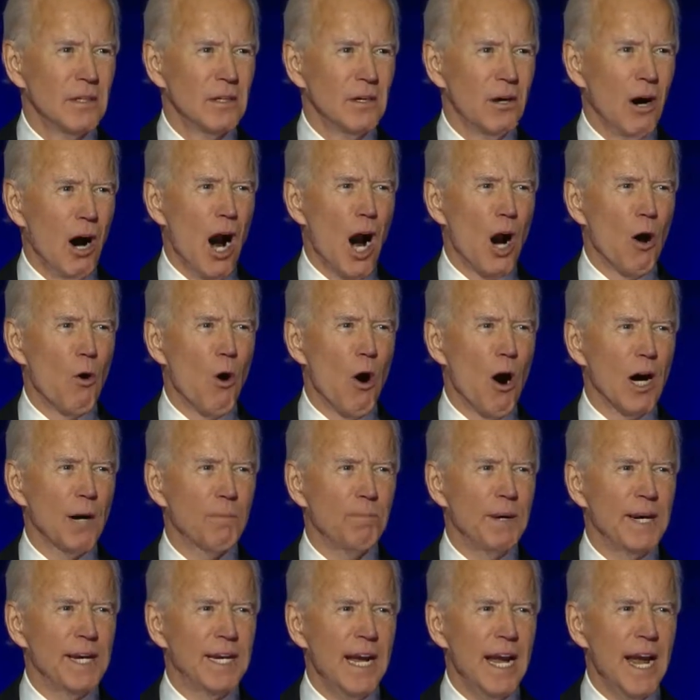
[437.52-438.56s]
our work
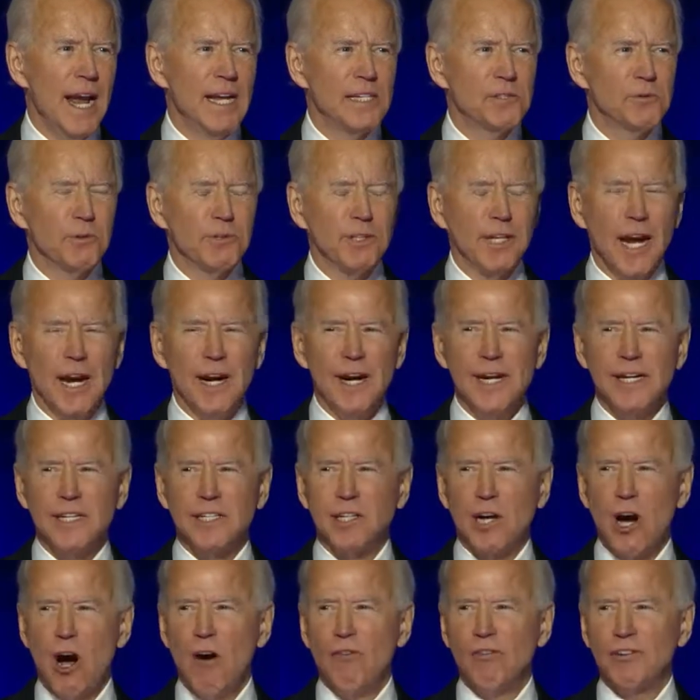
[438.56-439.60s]
begins with getting
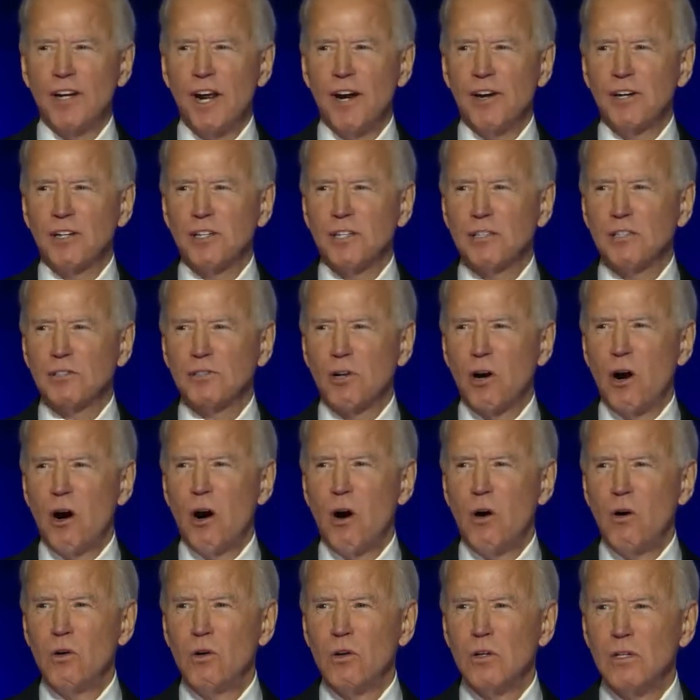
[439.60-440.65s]
COVID under
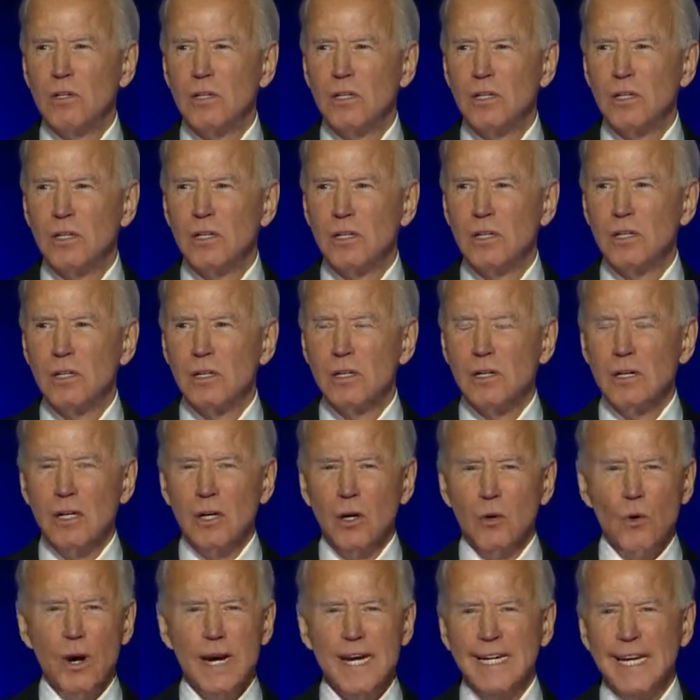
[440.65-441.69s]
control.
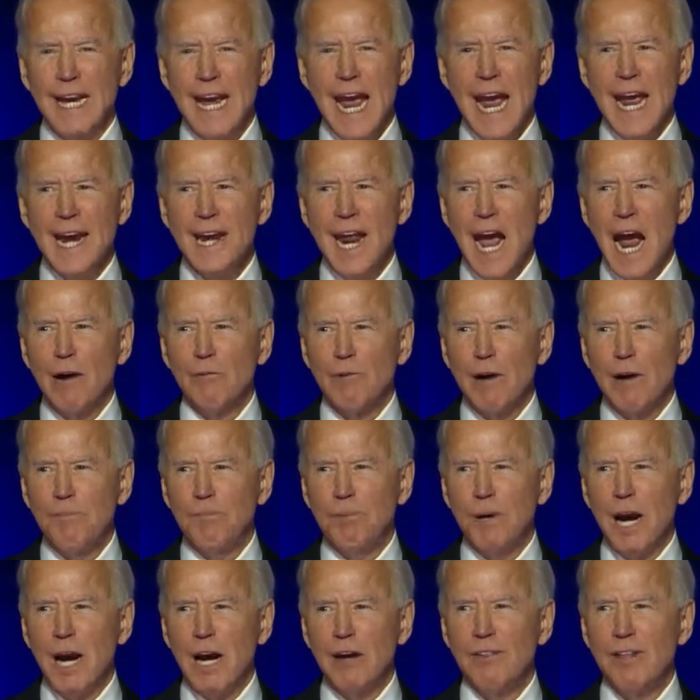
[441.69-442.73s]
We cannot
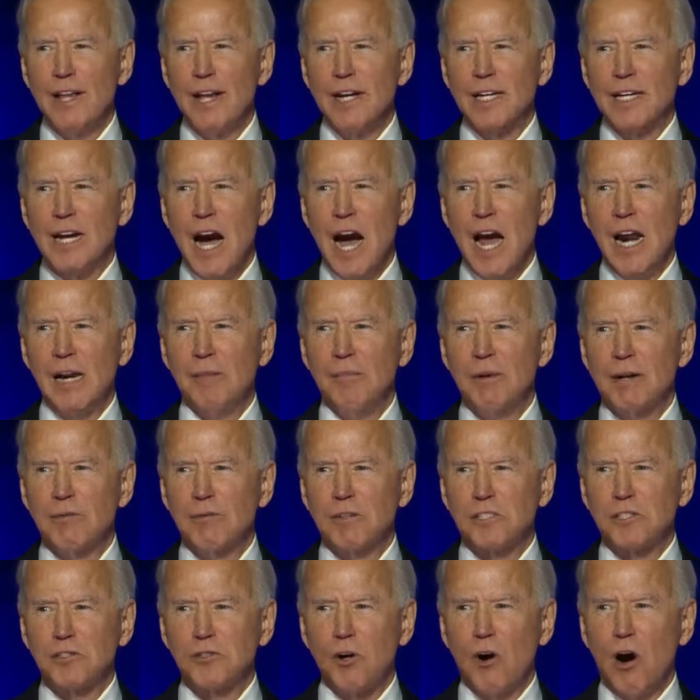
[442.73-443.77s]
repair the economy,
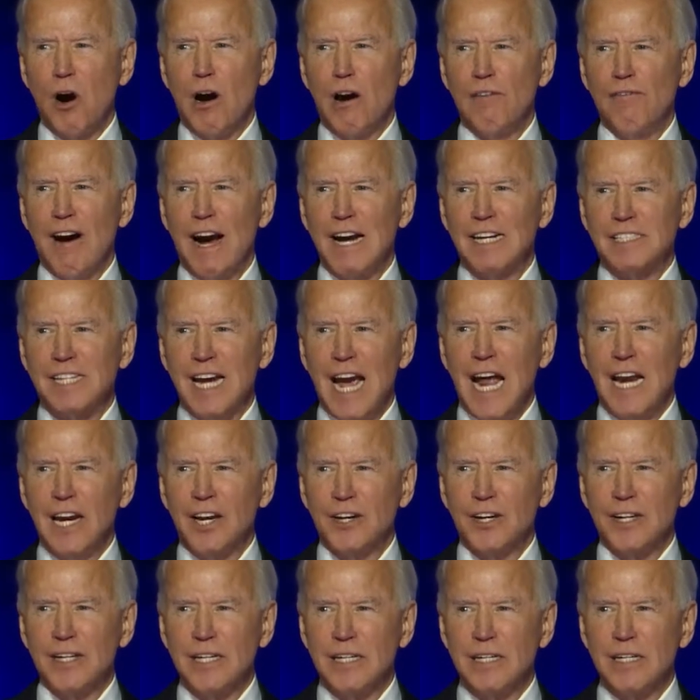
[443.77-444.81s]
restore our
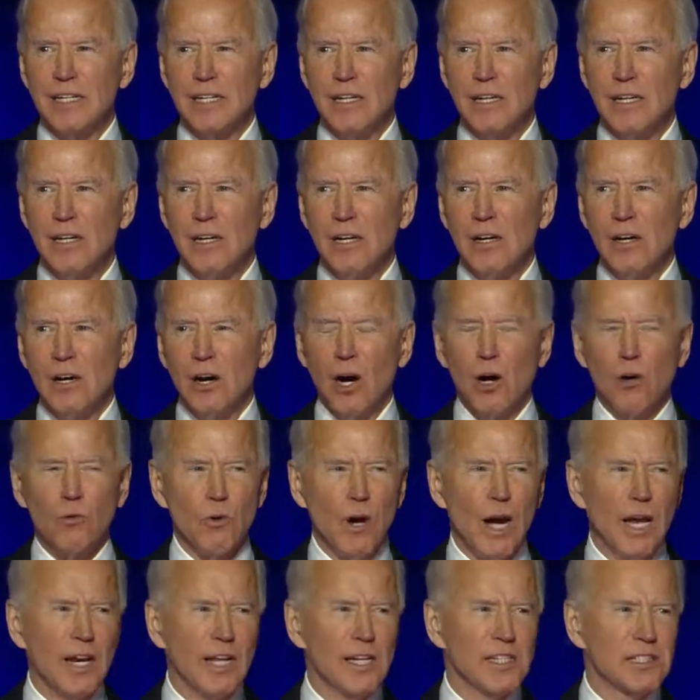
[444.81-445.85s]
vitality, or
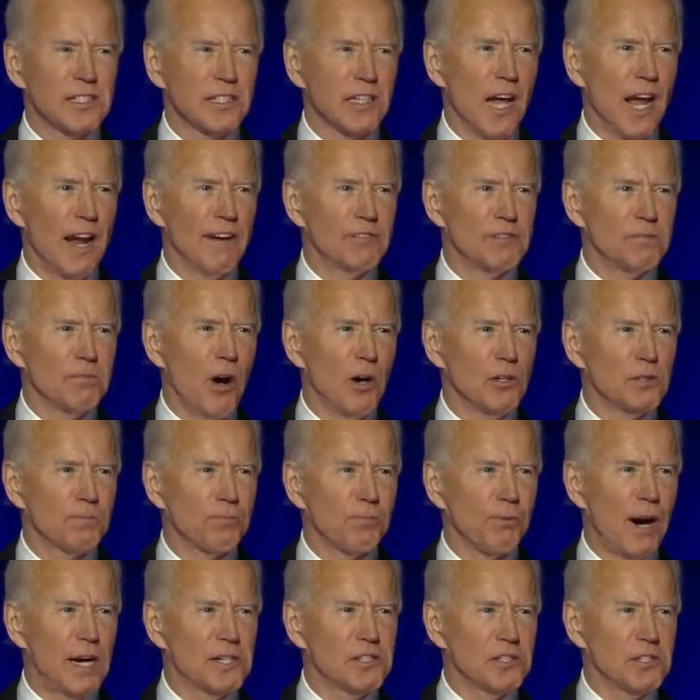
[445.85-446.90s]
relish life's most
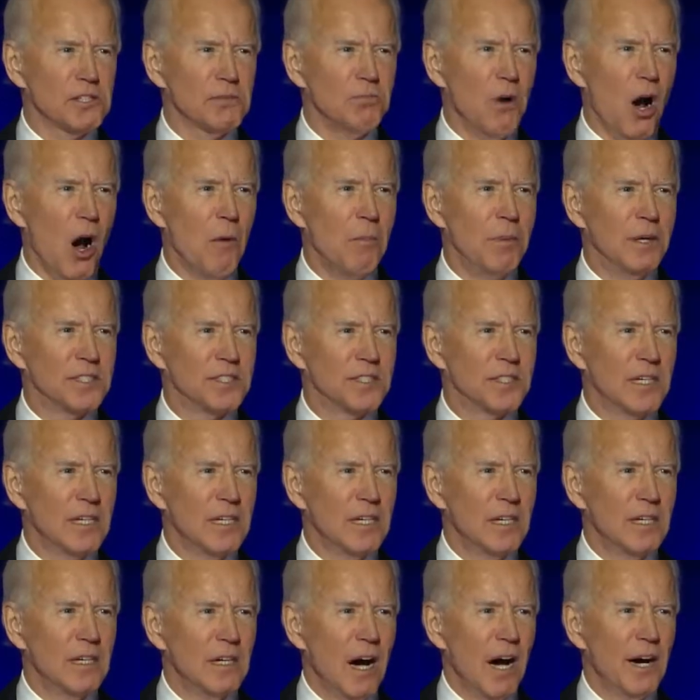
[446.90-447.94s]
precious moments,
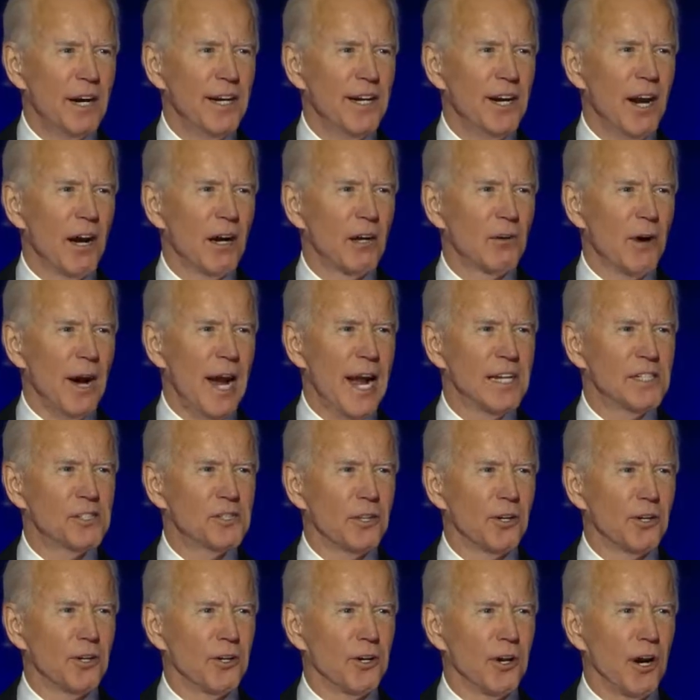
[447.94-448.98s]
hugging our
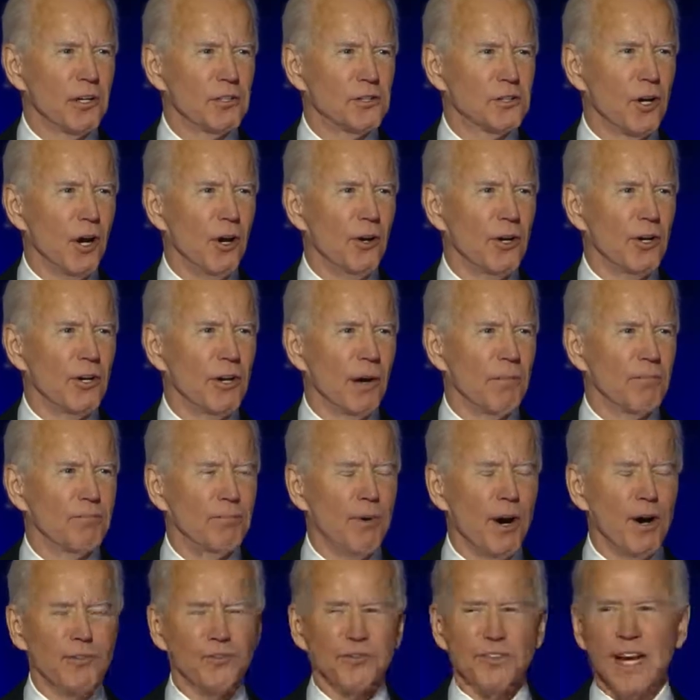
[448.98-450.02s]
grandchildren, our children, our
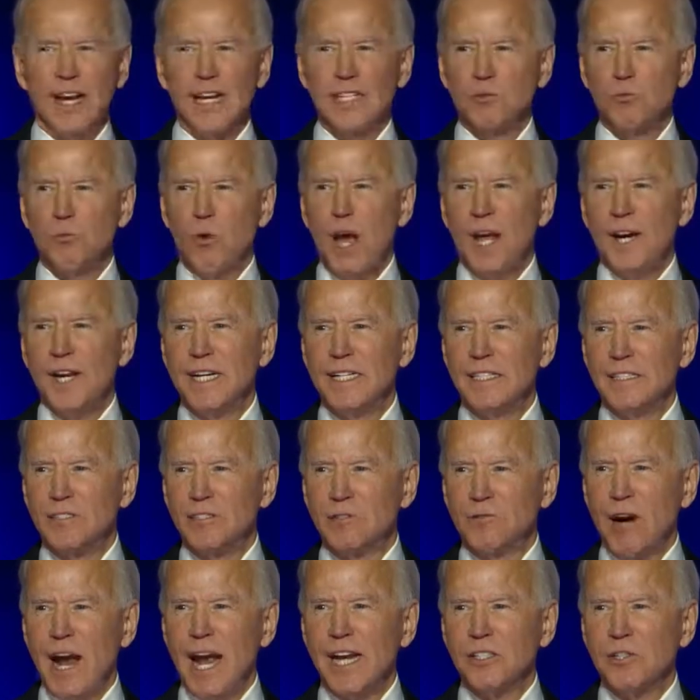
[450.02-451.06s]
birthdays, weddings,
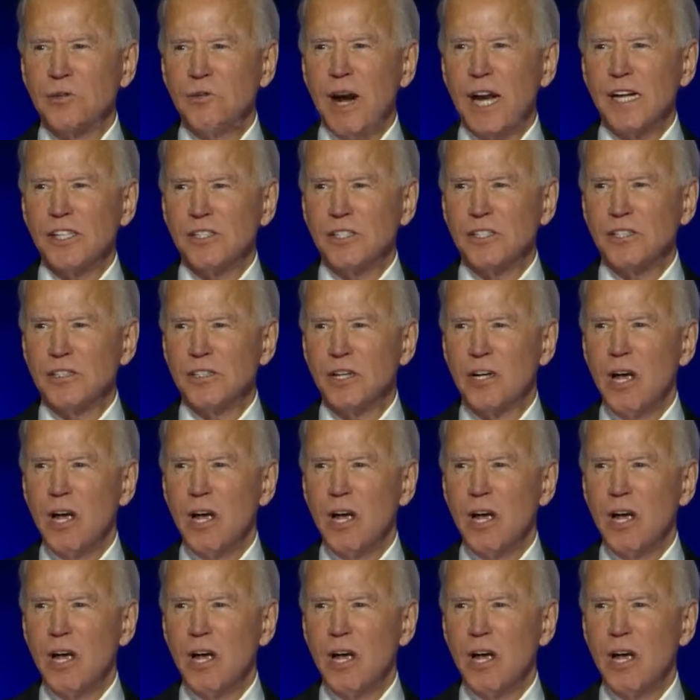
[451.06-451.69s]
graduations,